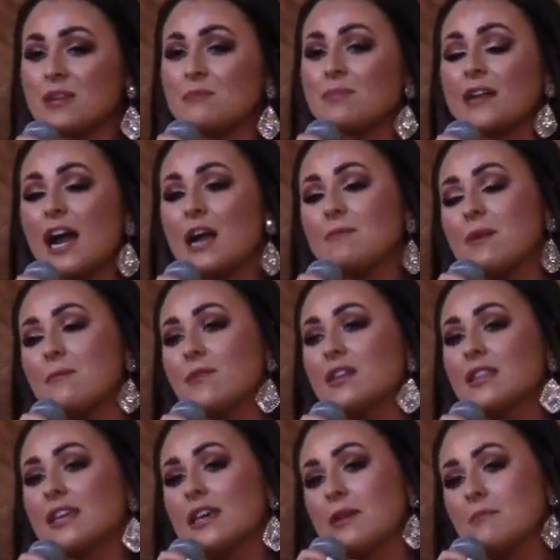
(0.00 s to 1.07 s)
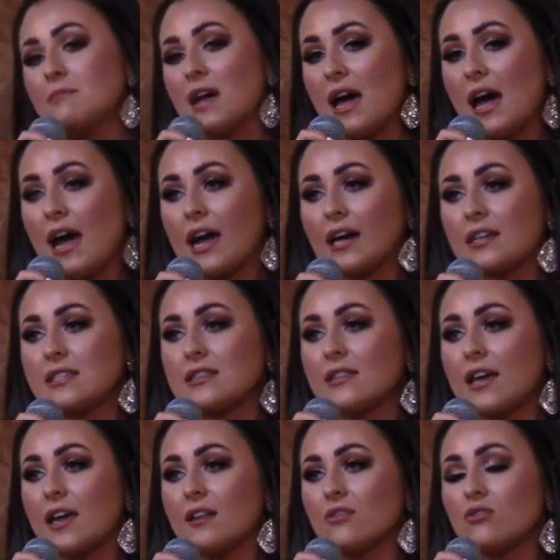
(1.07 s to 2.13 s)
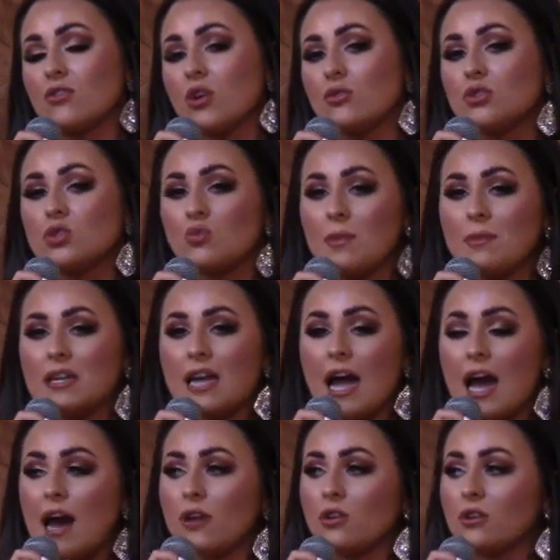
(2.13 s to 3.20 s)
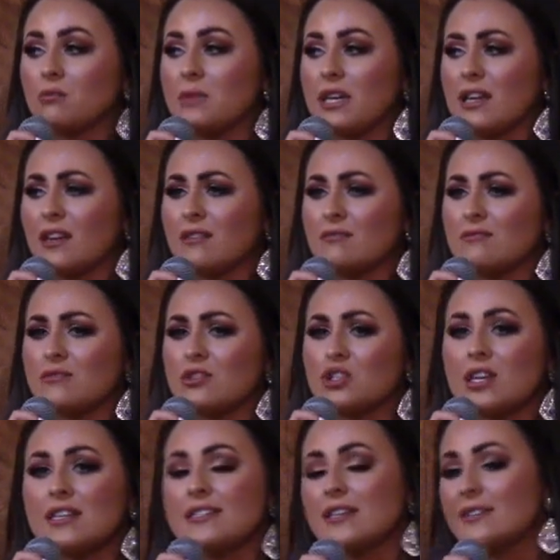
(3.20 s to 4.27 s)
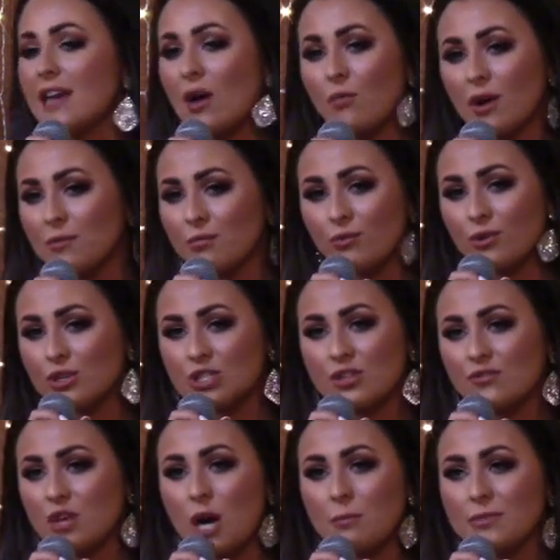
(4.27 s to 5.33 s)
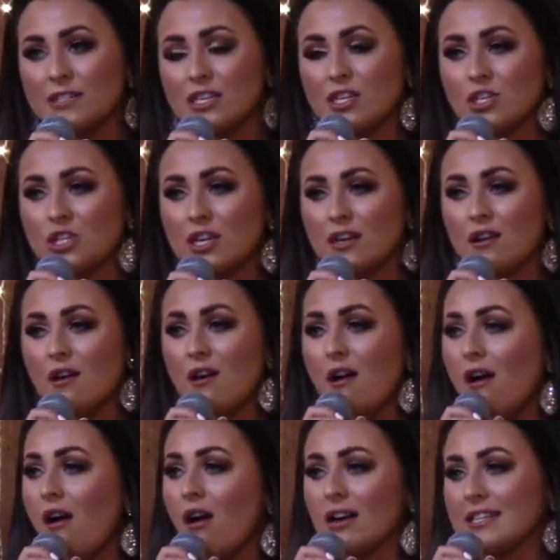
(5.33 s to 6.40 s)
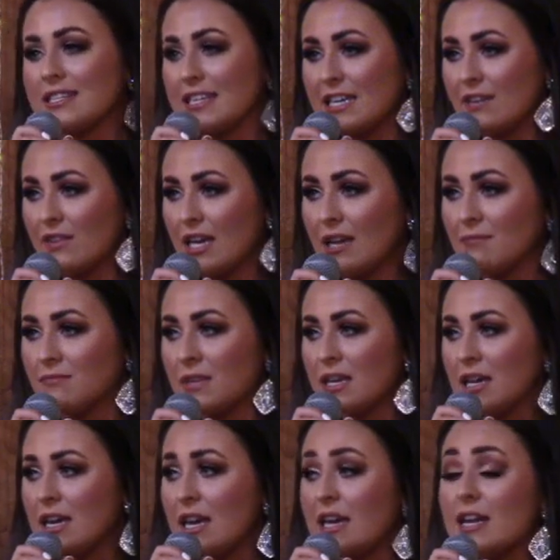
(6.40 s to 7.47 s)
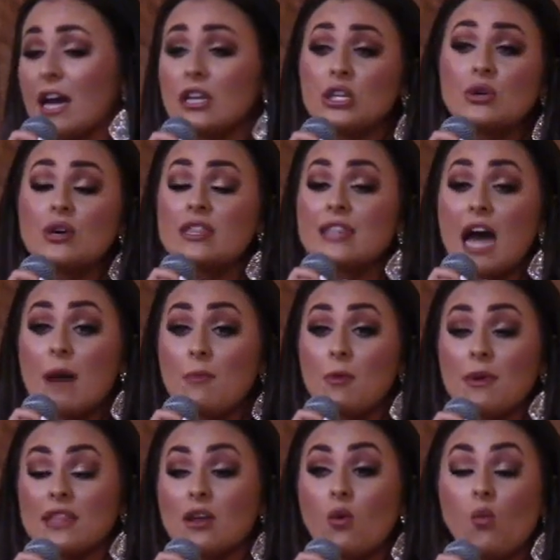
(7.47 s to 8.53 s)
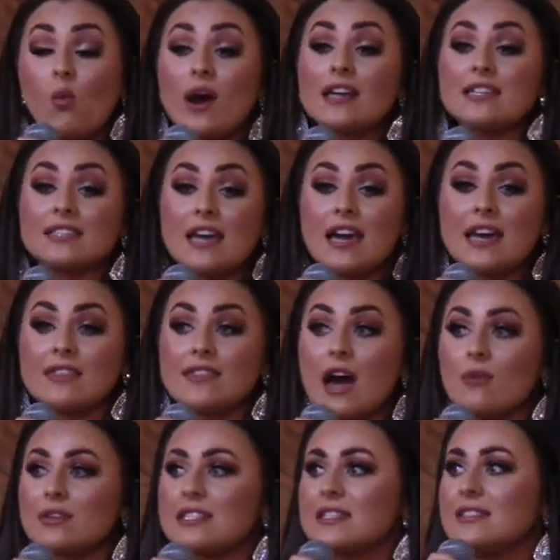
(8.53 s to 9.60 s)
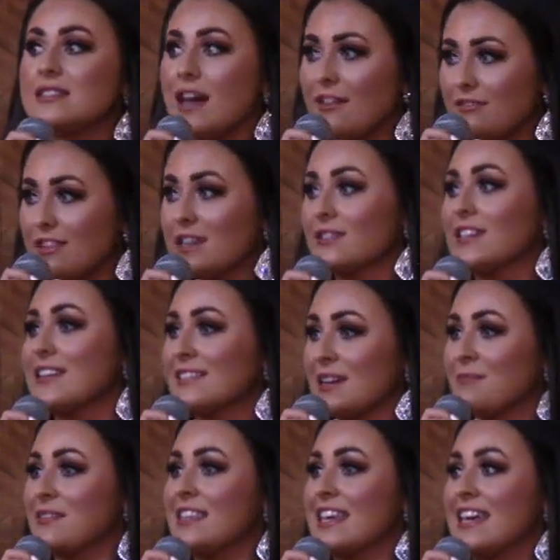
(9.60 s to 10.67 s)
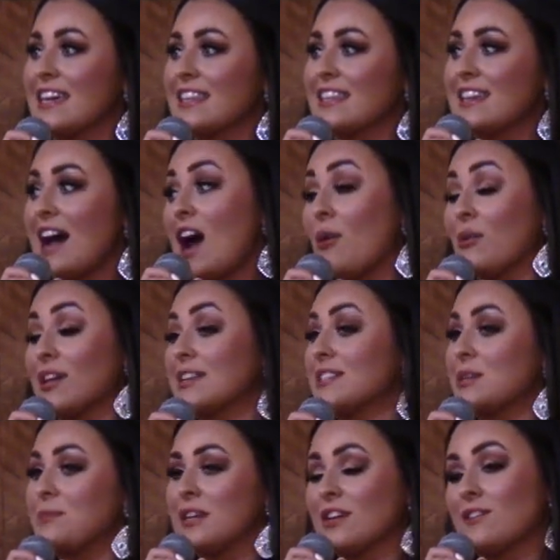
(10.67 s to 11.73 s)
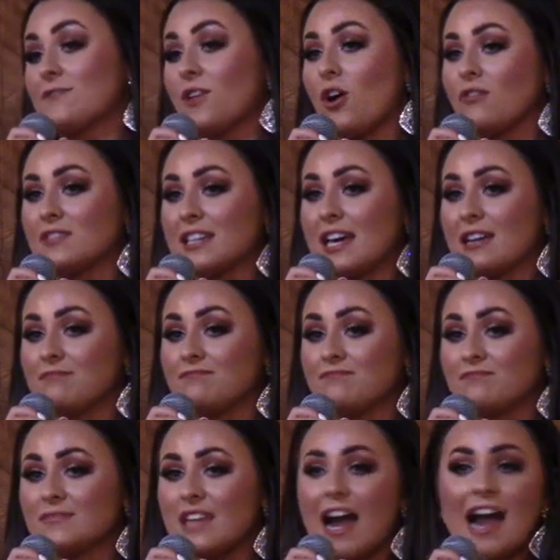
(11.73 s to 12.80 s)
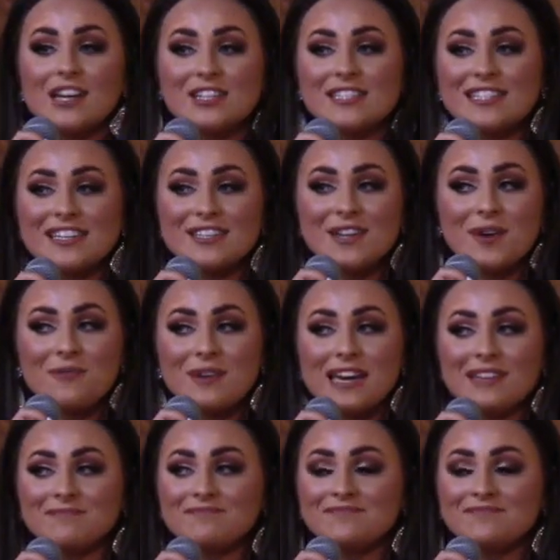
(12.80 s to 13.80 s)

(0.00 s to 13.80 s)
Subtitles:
But I remember the impact that those women had on me just in that one portion of competition on TV. And I knew in that moment that one day that was definitely something that I wanted to be involved in. I just didn't know when.